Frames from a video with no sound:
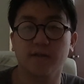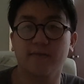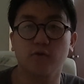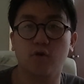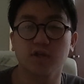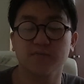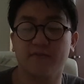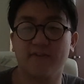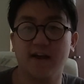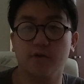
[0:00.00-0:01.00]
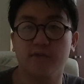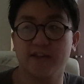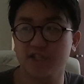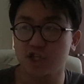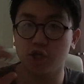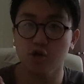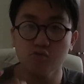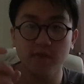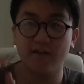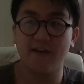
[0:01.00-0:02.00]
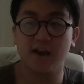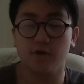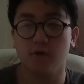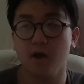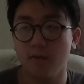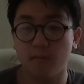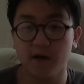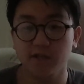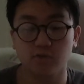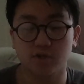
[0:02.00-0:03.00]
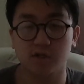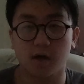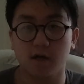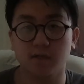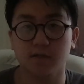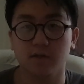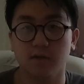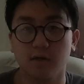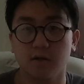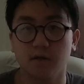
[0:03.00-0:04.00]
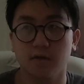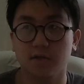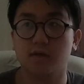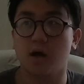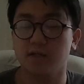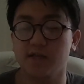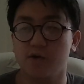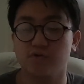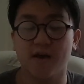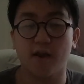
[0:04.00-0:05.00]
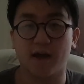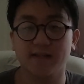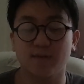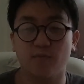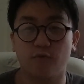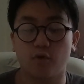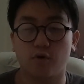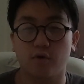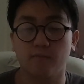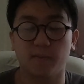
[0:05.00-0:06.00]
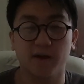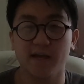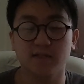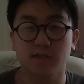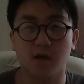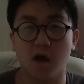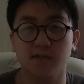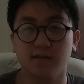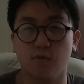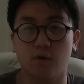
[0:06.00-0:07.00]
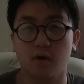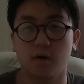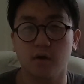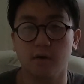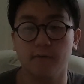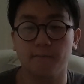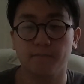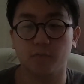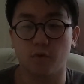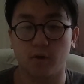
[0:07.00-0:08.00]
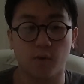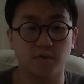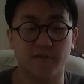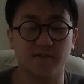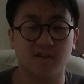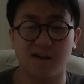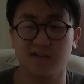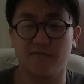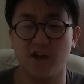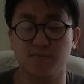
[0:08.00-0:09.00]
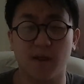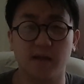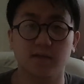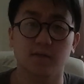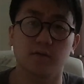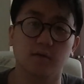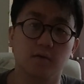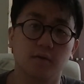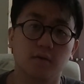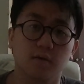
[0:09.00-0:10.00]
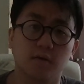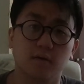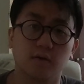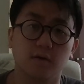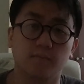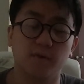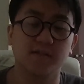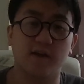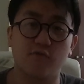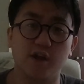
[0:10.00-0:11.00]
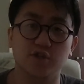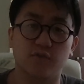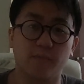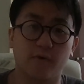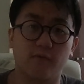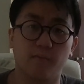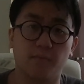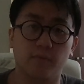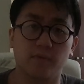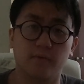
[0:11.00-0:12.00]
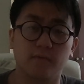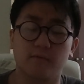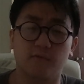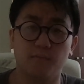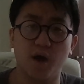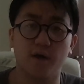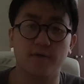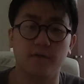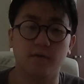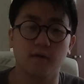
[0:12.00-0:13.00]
They have no concept of value. They skewed their value. Money is not scarce. Scarcity equals value, like I said before. But money isn't scarce anymore, or it wasn't even scarce in the first place, because they're rich from from, from birth.